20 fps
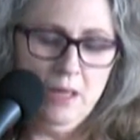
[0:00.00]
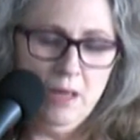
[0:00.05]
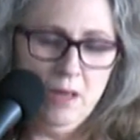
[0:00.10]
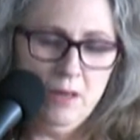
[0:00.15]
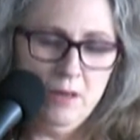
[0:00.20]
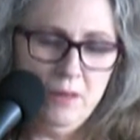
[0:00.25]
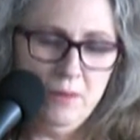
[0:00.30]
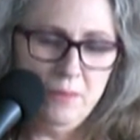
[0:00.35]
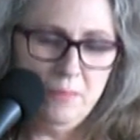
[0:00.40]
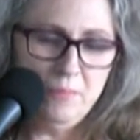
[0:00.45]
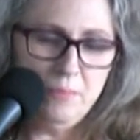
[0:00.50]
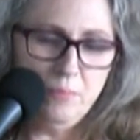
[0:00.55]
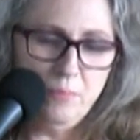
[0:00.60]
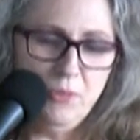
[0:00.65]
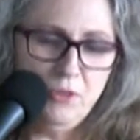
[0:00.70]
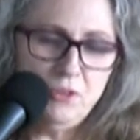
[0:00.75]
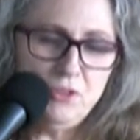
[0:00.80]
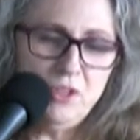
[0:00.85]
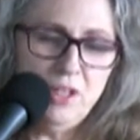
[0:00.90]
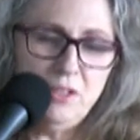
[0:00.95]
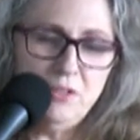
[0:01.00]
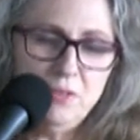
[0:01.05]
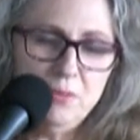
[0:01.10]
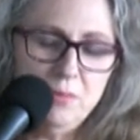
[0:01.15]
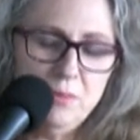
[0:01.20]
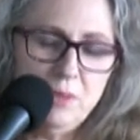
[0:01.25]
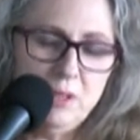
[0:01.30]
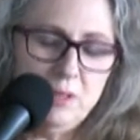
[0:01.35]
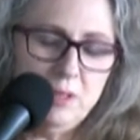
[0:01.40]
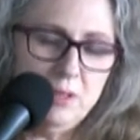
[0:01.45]
Both sides
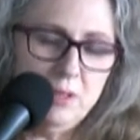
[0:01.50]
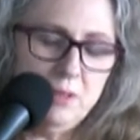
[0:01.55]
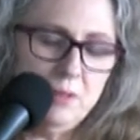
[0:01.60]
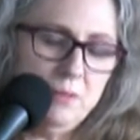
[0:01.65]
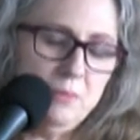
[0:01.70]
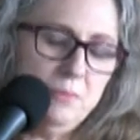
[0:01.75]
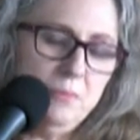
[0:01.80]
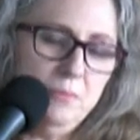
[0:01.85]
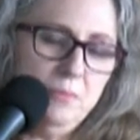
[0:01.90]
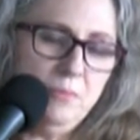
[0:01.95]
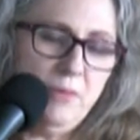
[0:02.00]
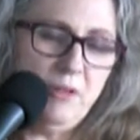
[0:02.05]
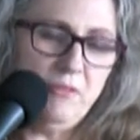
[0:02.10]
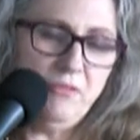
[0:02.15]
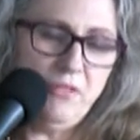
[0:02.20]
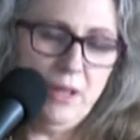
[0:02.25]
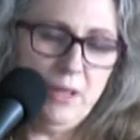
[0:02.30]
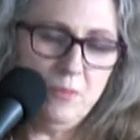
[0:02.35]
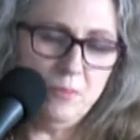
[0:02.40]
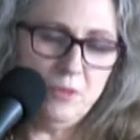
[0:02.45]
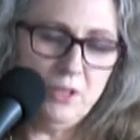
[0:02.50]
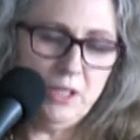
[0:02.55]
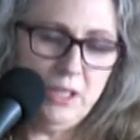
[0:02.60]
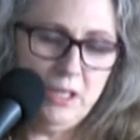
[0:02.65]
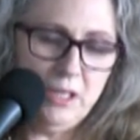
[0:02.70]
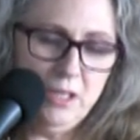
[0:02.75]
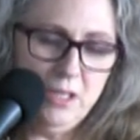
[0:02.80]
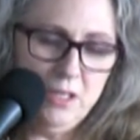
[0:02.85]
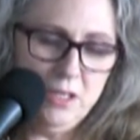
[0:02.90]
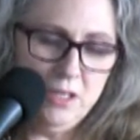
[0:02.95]
of my
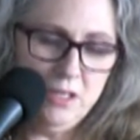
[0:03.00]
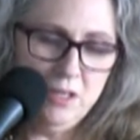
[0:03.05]
family